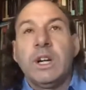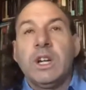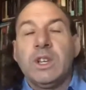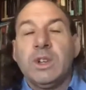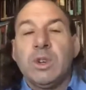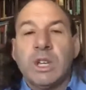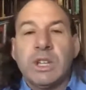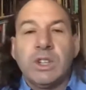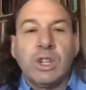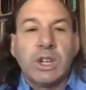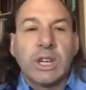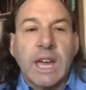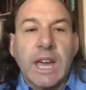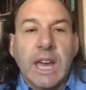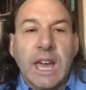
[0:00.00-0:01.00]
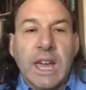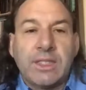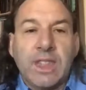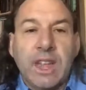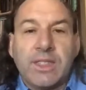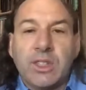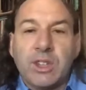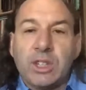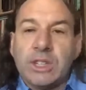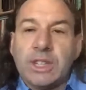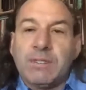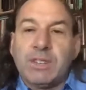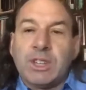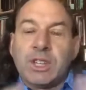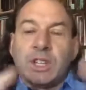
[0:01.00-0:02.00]
you can look at that third
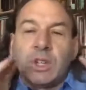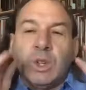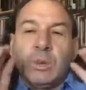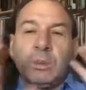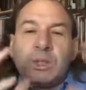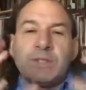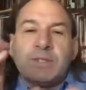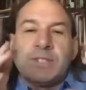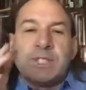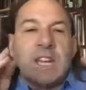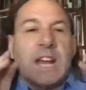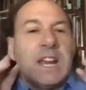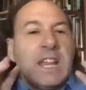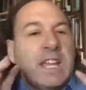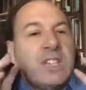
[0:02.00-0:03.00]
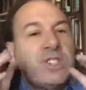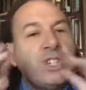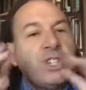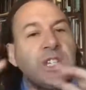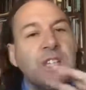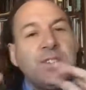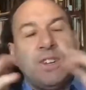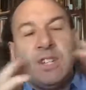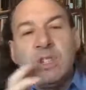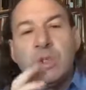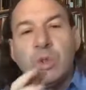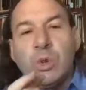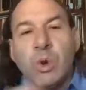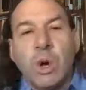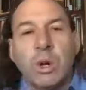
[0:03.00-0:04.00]
level, the global civil society in Geneva and
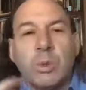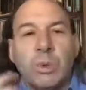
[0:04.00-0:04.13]
New York,